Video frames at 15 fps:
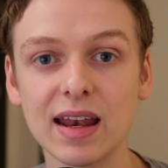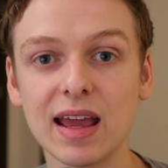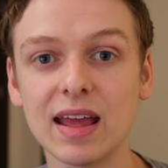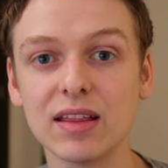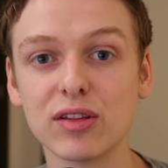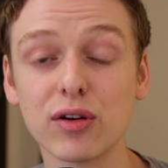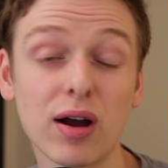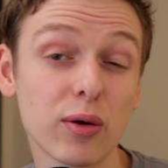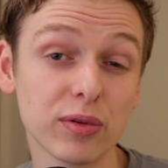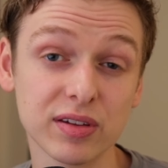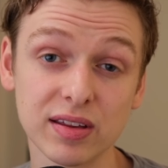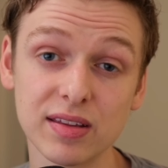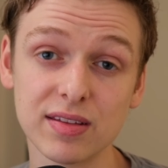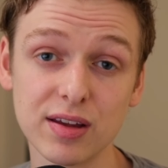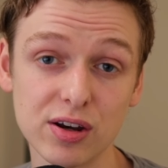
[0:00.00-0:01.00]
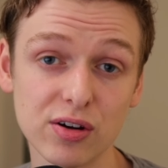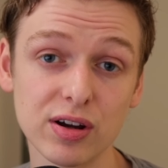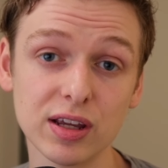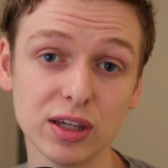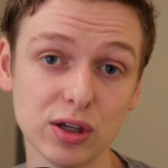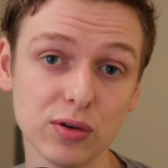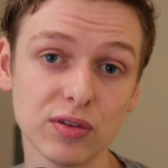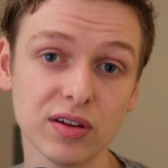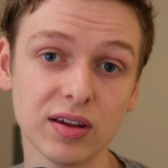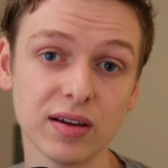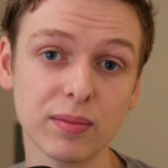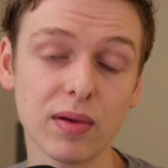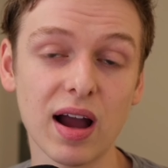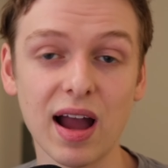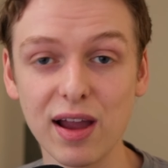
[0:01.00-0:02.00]
and so I was considering using
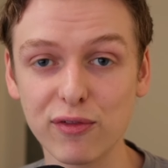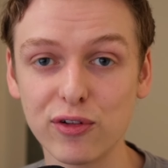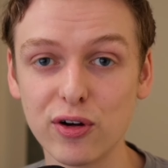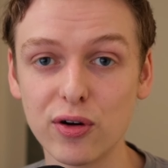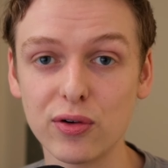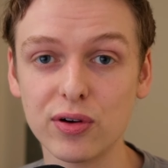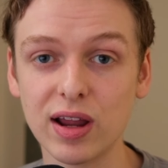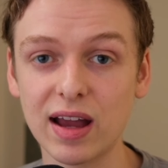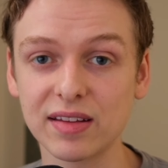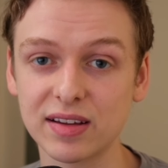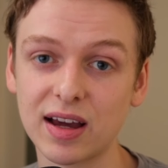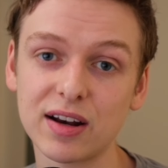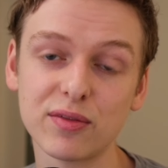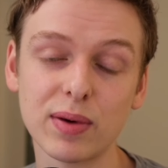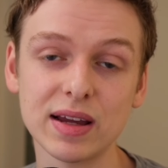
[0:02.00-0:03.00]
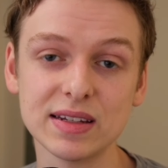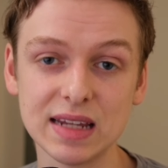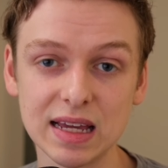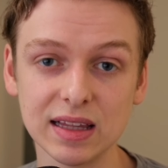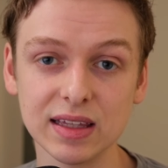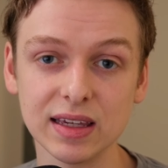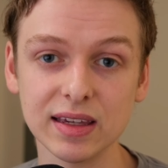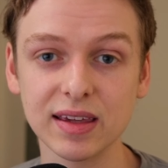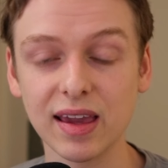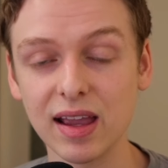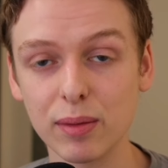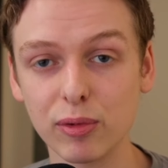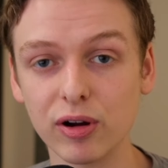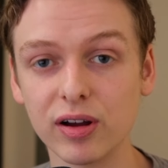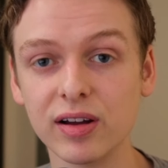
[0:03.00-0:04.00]
my iPhone as kind of my daily
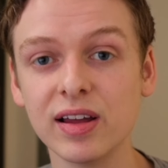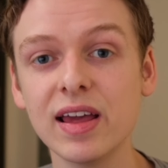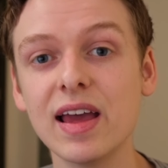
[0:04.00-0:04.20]
camera.